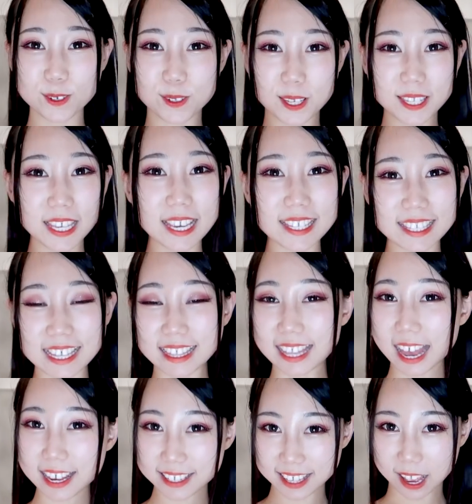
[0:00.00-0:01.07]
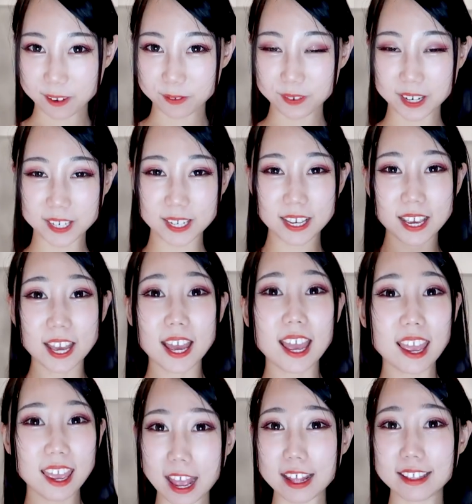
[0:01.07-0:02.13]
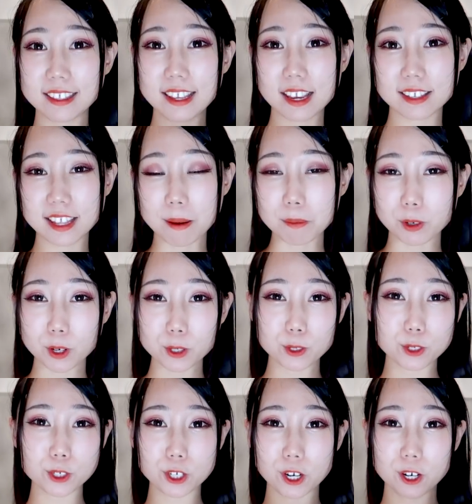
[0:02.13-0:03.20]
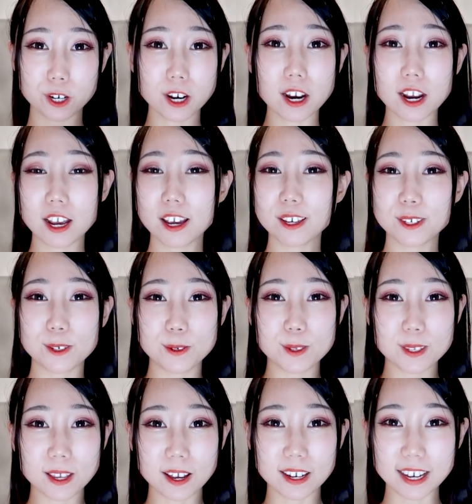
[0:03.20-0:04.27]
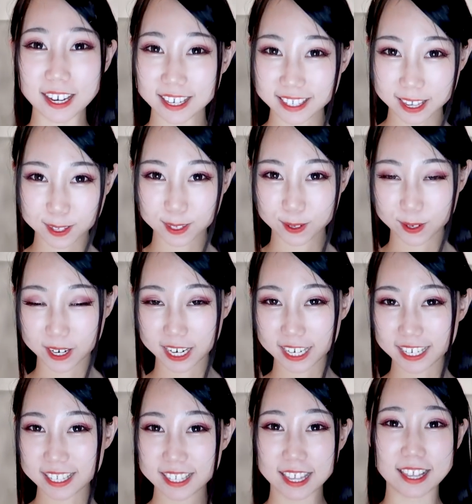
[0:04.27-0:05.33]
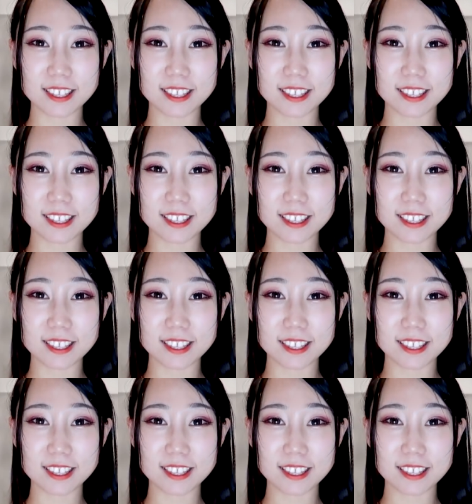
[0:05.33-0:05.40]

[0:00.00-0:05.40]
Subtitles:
So this is the last outfit, and next I'm going to share you some accessories.